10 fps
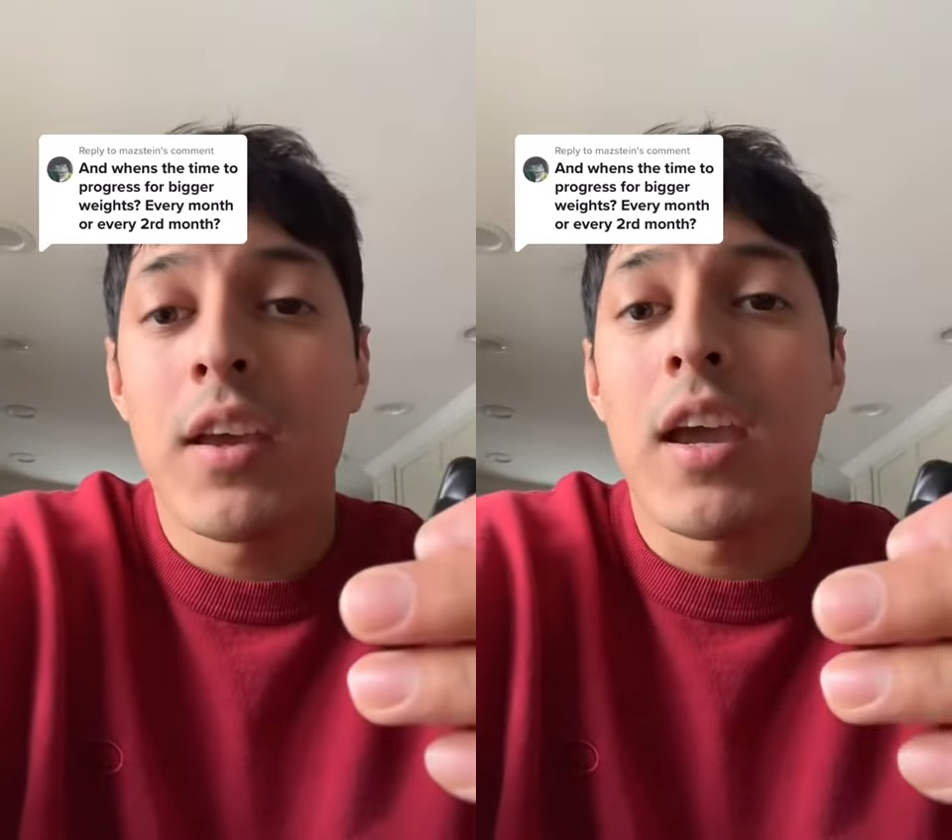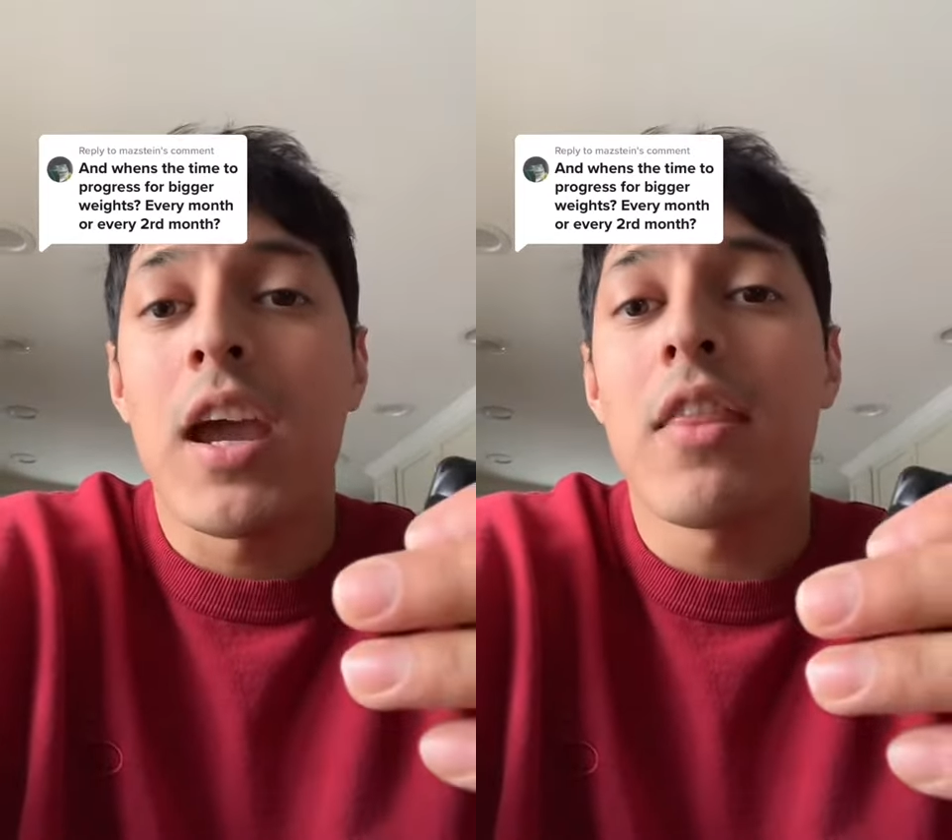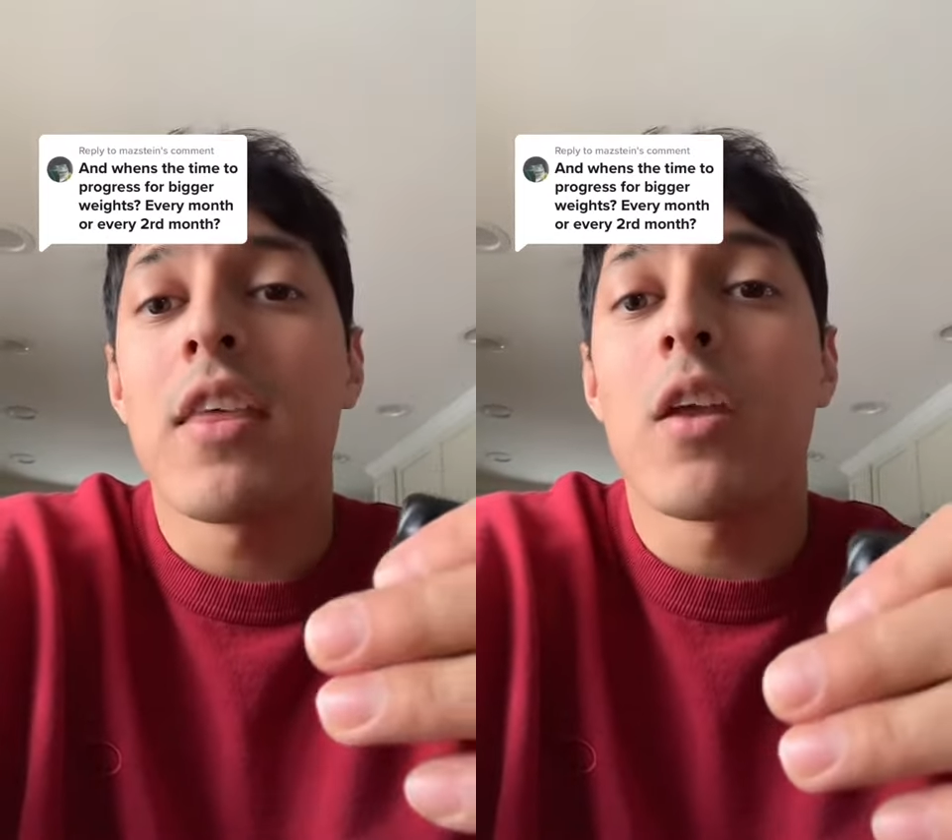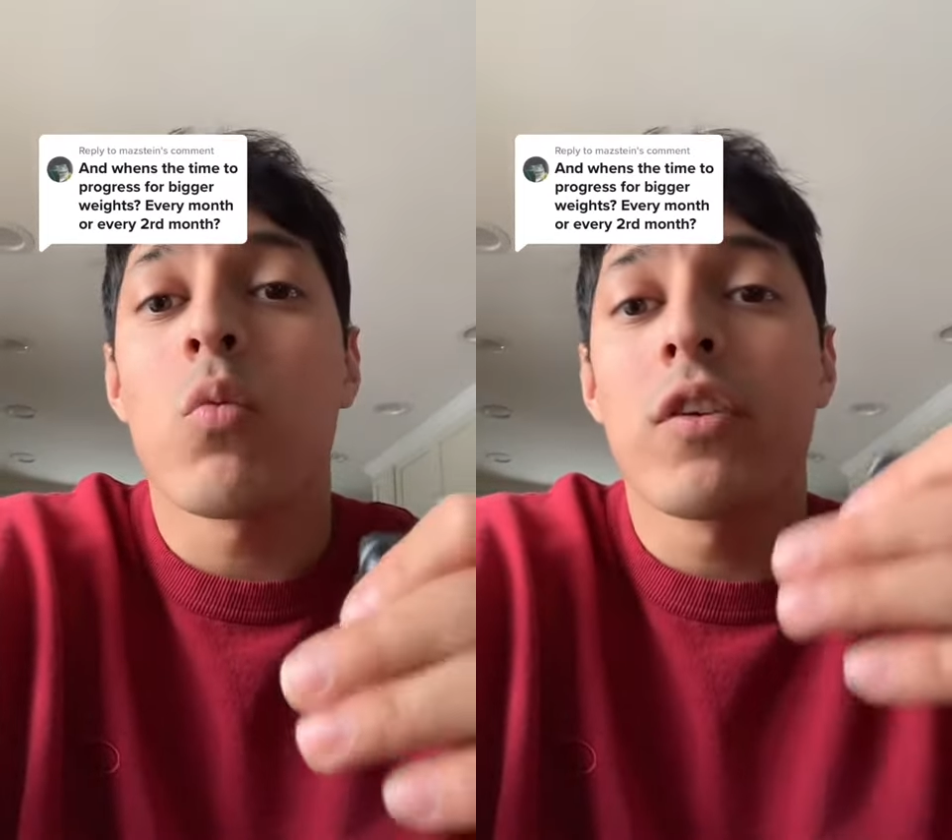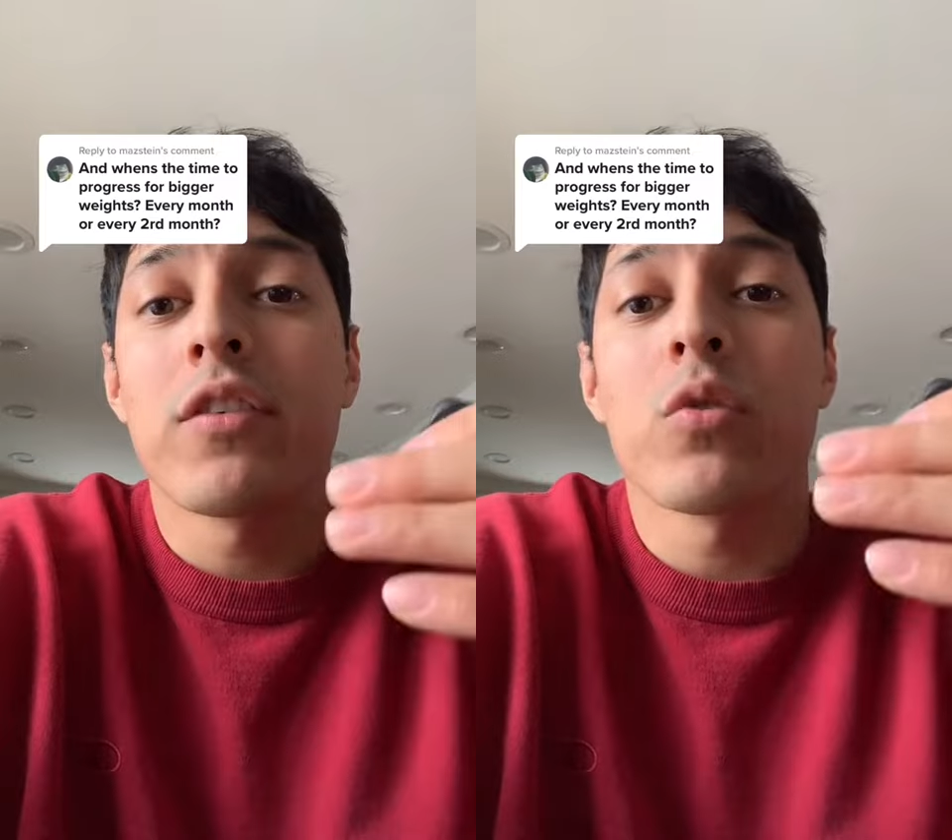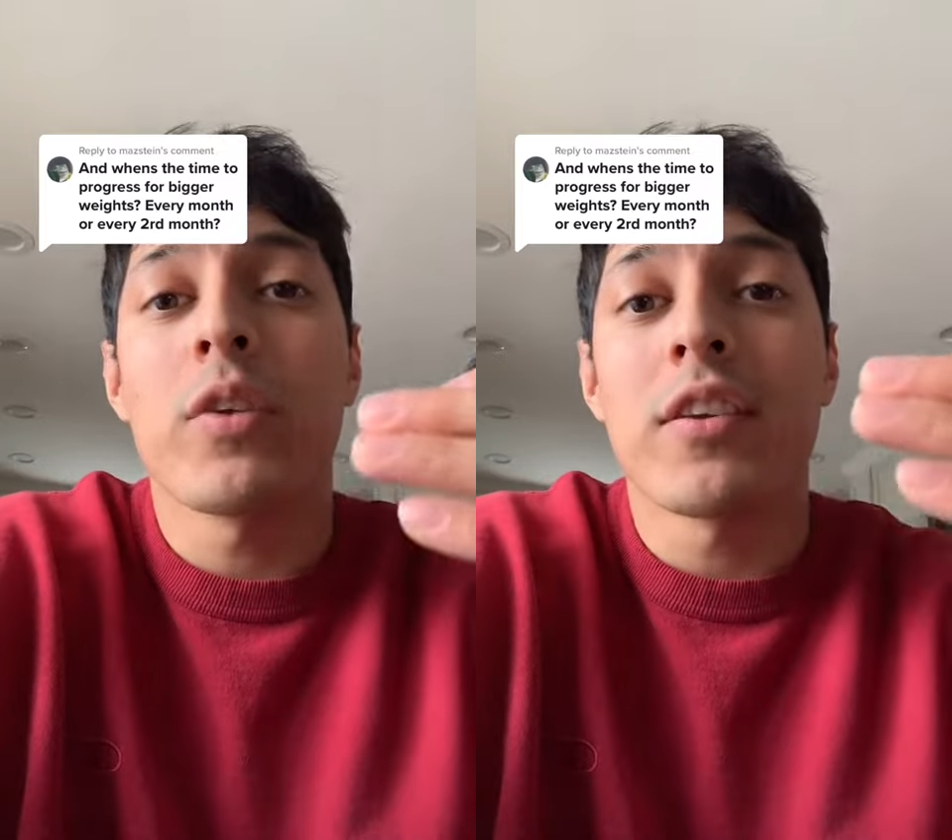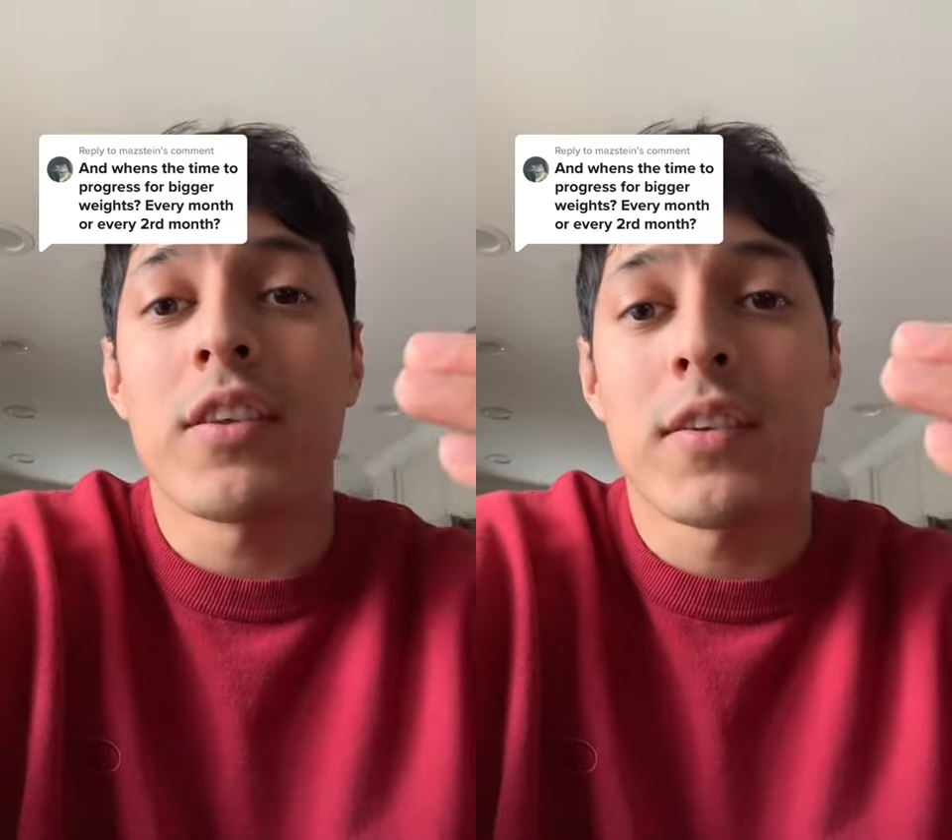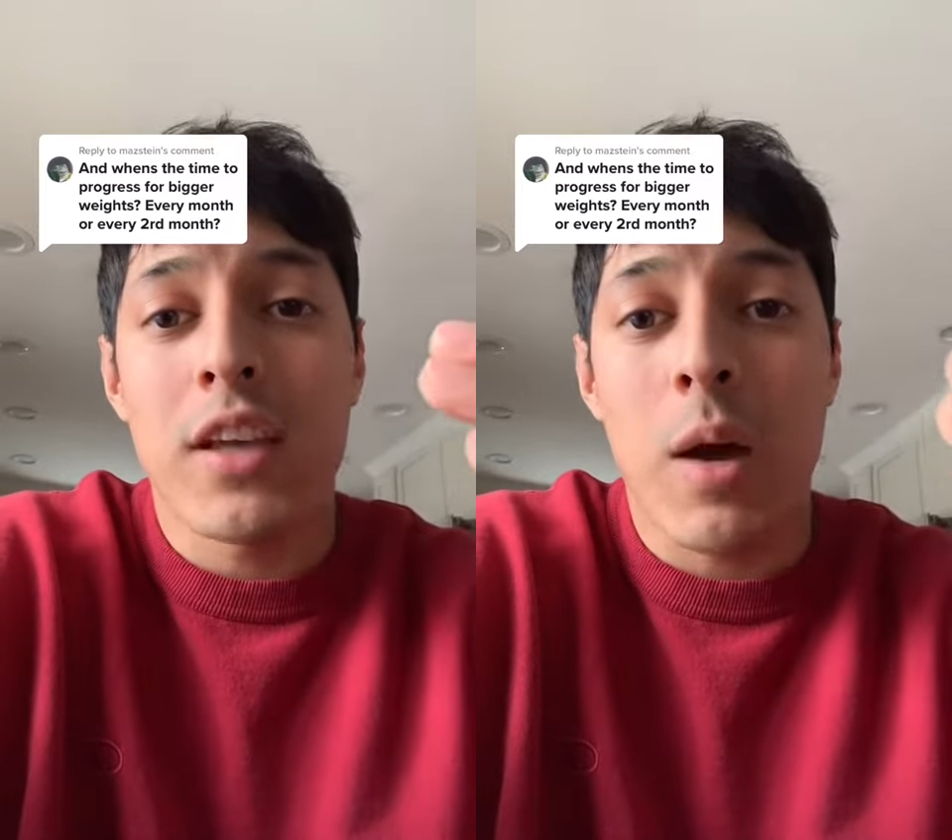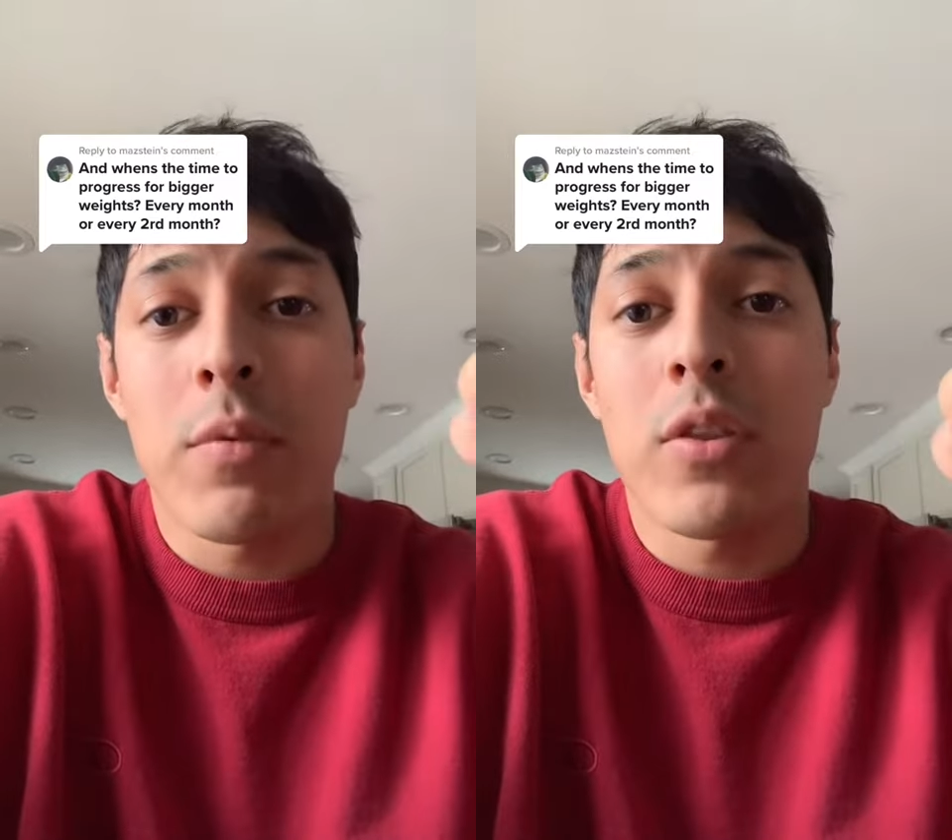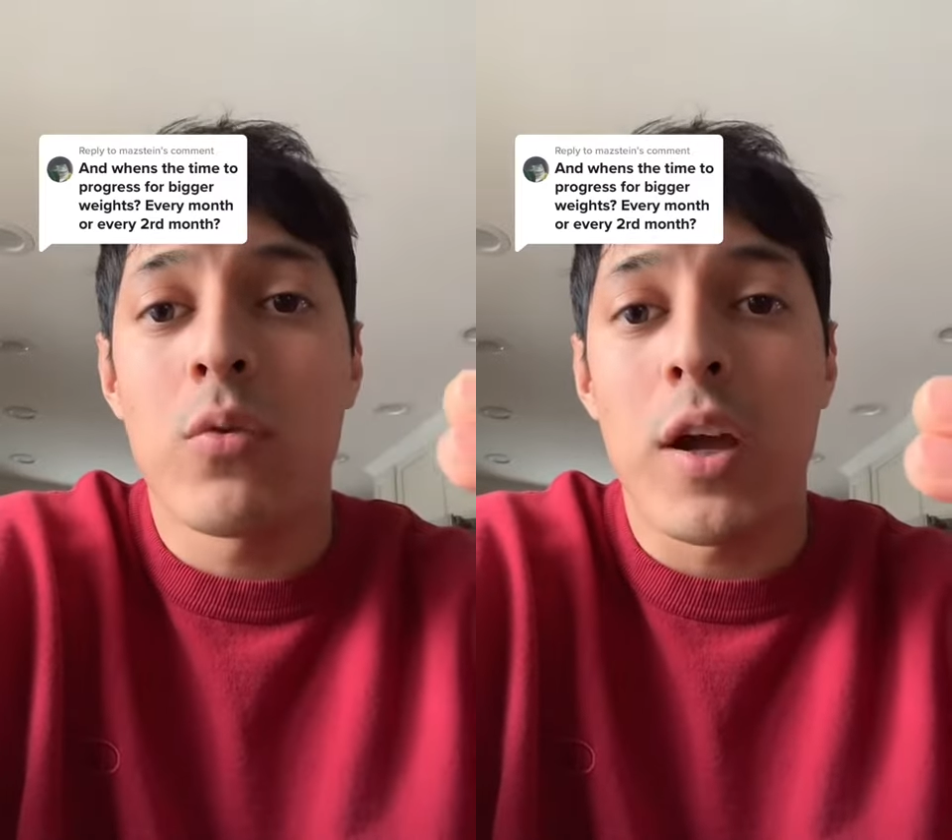And then once you reach the top of
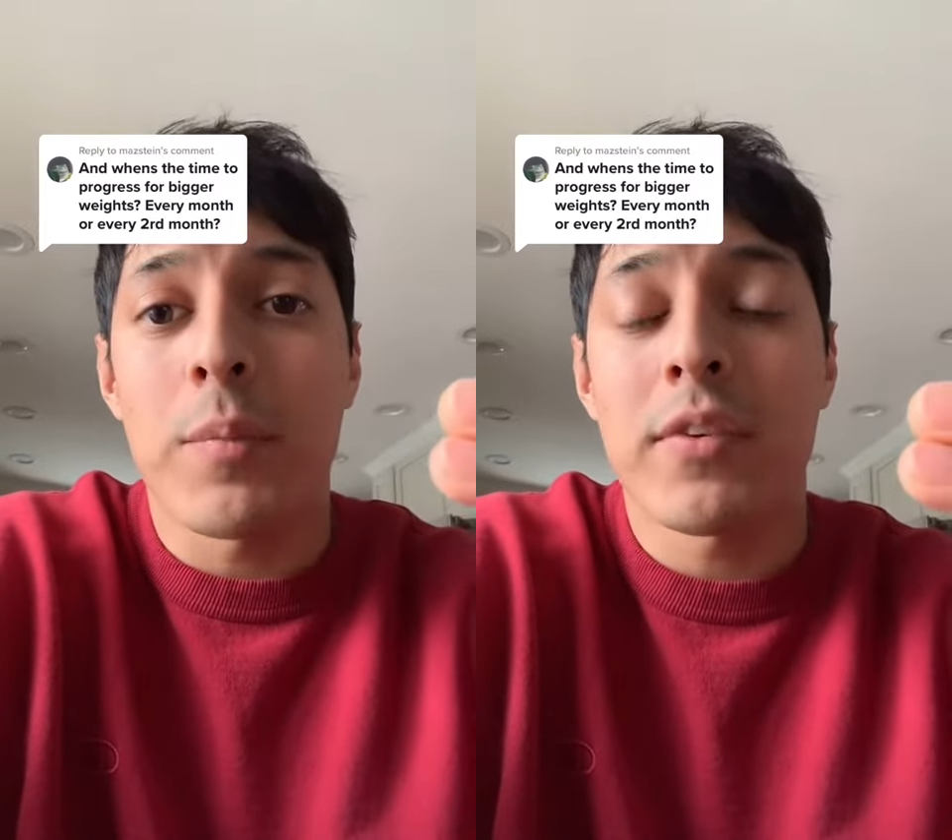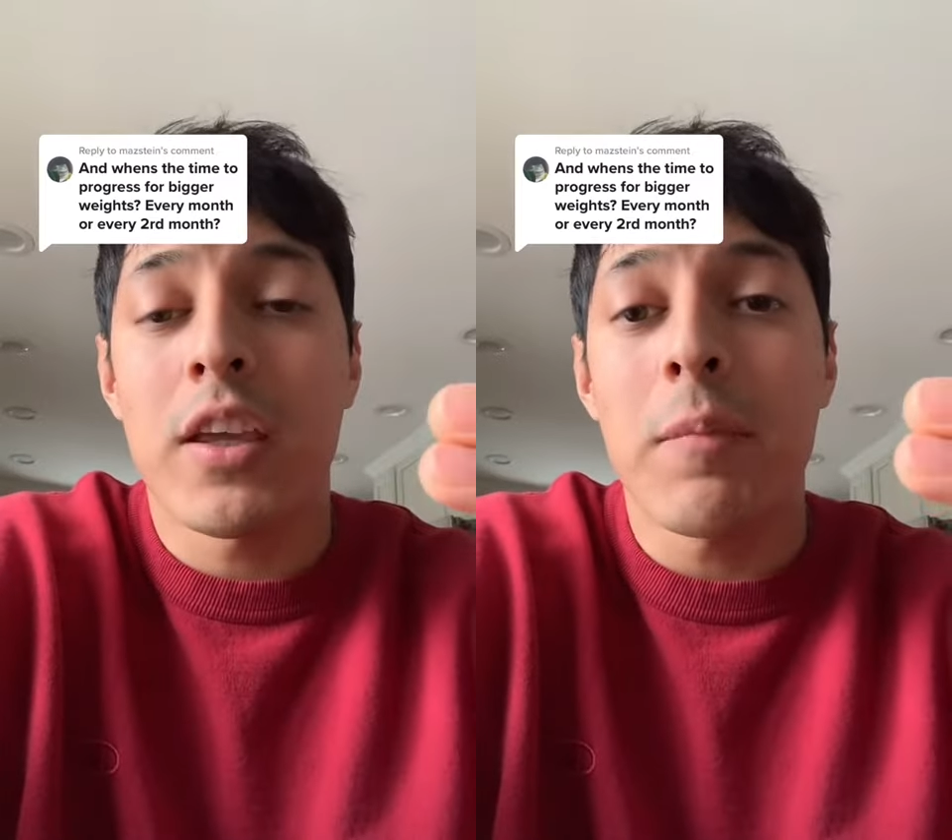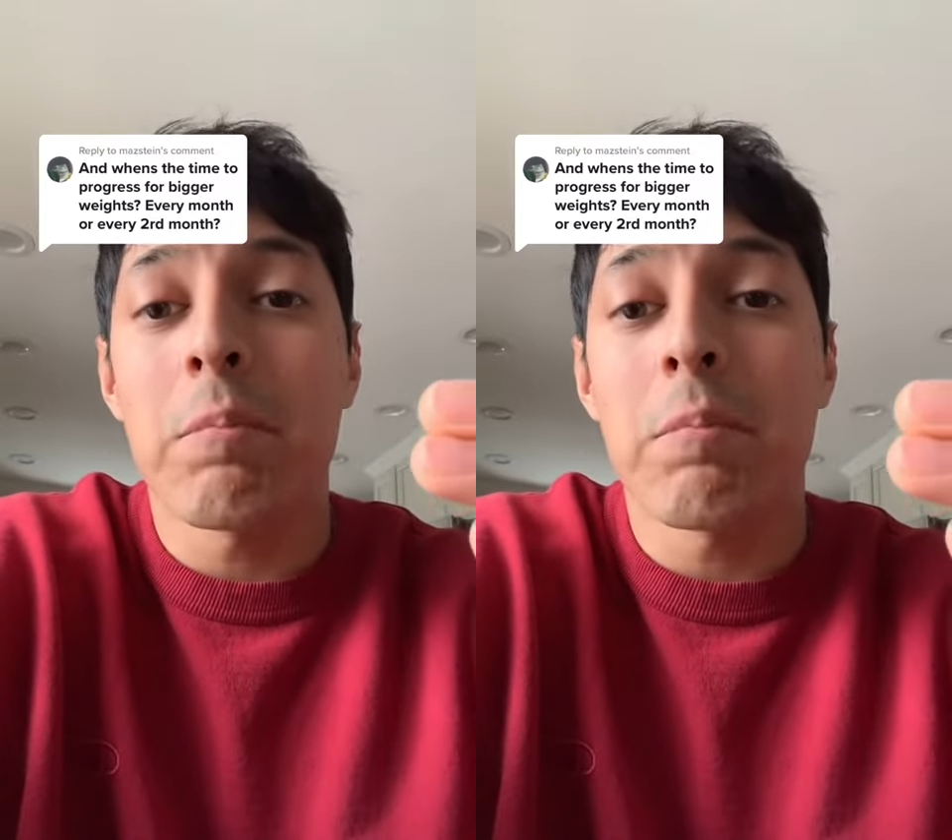the rep scheme,